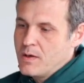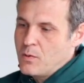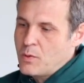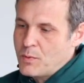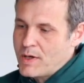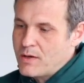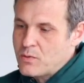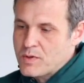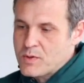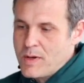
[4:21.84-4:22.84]
What we can
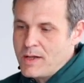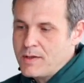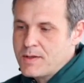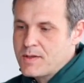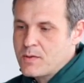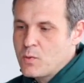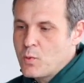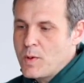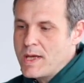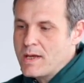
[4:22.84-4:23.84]
do as well is
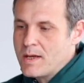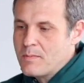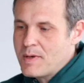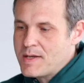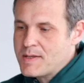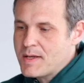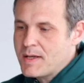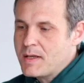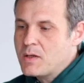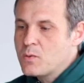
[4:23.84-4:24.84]
we can
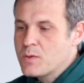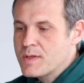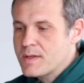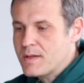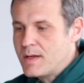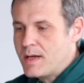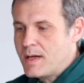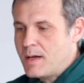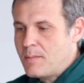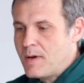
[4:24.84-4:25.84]
basically use
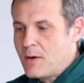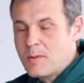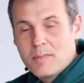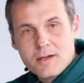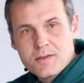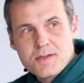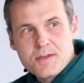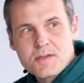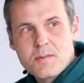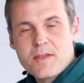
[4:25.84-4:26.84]
our plugin
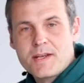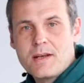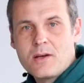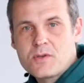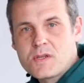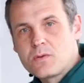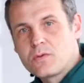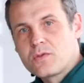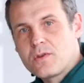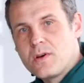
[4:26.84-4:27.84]
system that allows you to
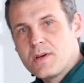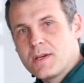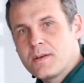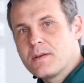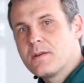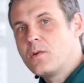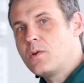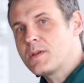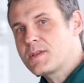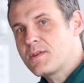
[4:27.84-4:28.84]
draw in
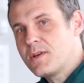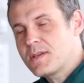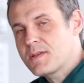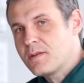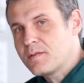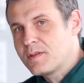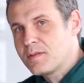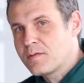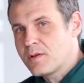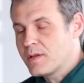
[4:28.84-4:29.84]
all sorts of
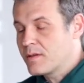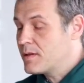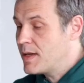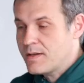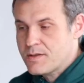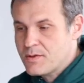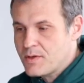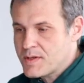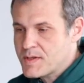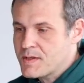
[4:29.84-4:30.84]
different data
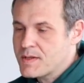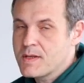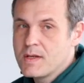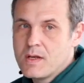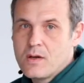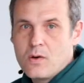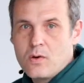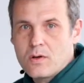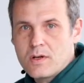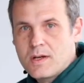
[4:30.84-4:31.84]
sources,
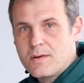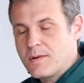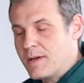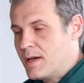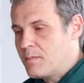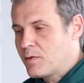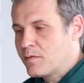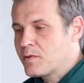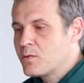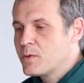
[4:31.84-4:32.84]
or
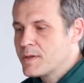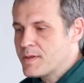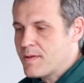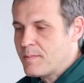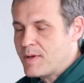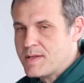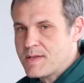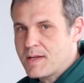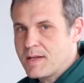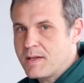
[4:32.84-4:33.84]
with tools that
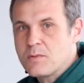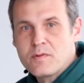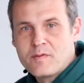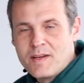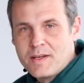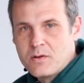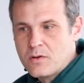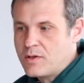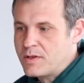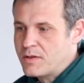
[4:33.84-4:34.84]
basically refine your
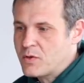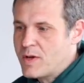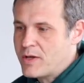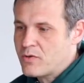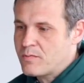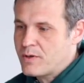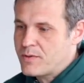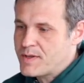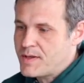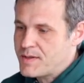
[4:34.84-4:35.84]
content creation
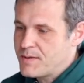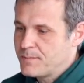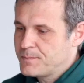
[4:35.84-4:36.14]
process.